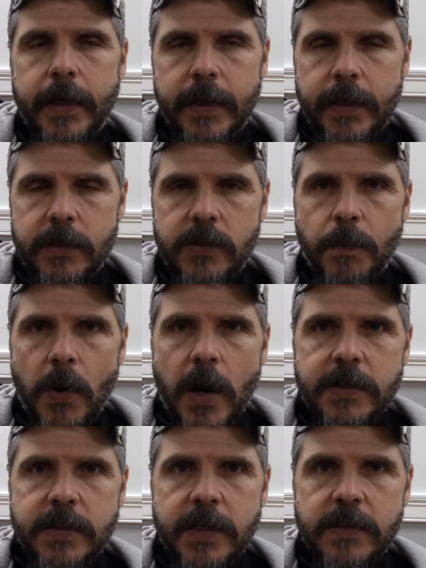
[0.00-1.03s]
it's a
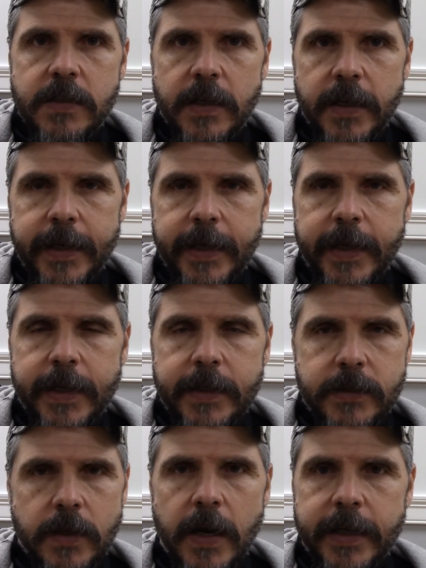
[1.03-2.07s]
process.
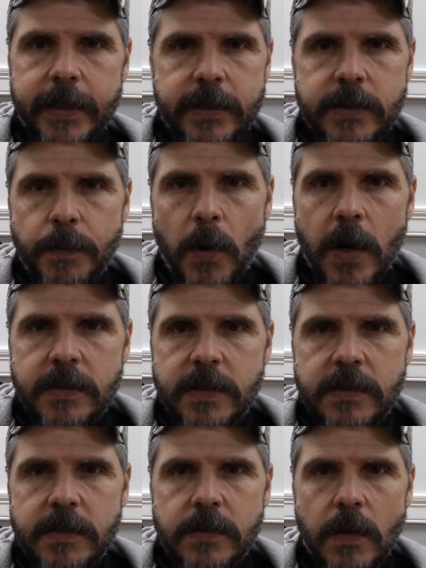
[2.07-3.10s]
It's not an easy
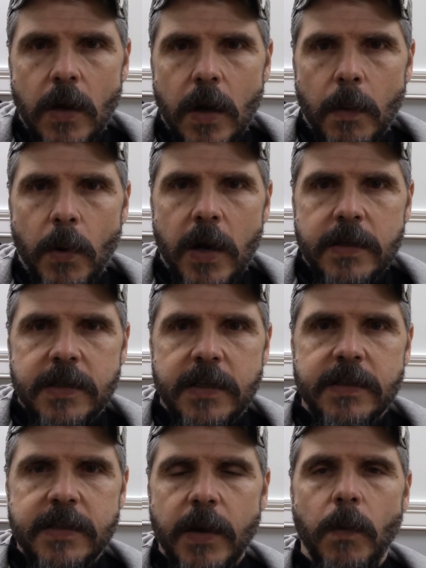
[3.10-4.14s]
process, it's a long
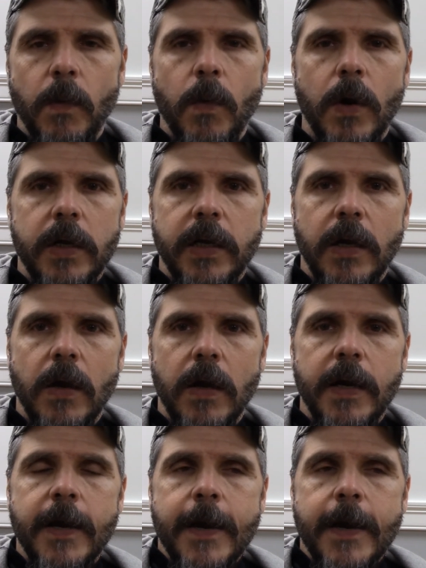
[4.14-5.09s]
process that we're working on,